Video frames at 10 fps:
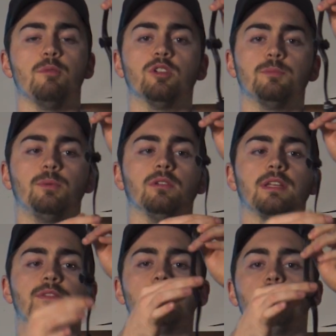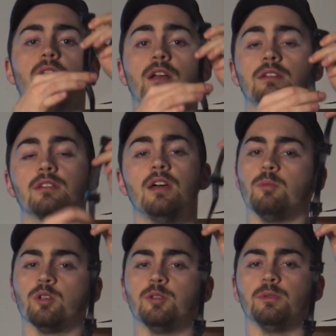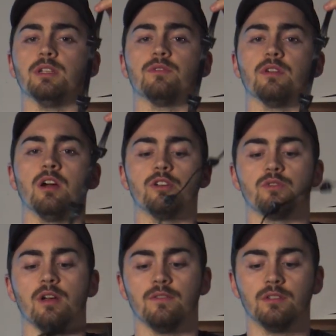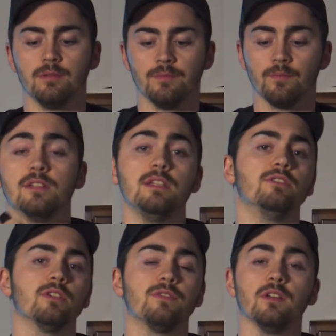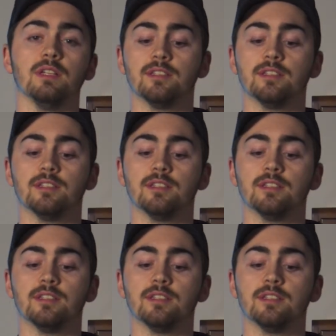multiple different plugs for multiple different hard drives. These look fairly